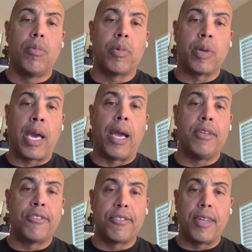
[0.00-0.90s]

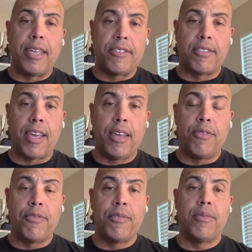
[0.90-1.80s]
guys, stay
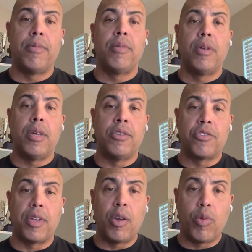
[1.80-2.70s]
safe and
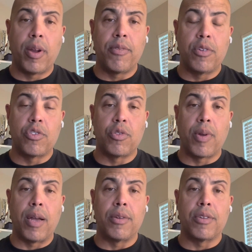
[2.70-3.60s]
stay aware of your
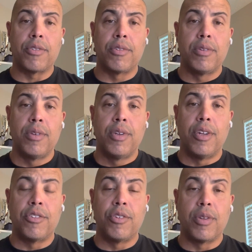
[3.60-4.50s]
surroundings.
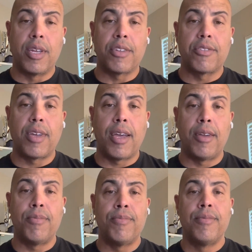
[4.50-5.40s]
Until next
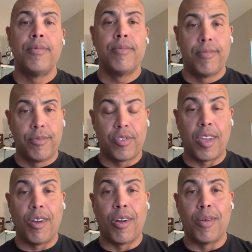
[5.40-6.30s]
time,
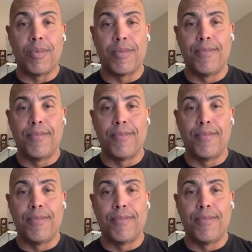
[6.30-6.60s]
stay armed.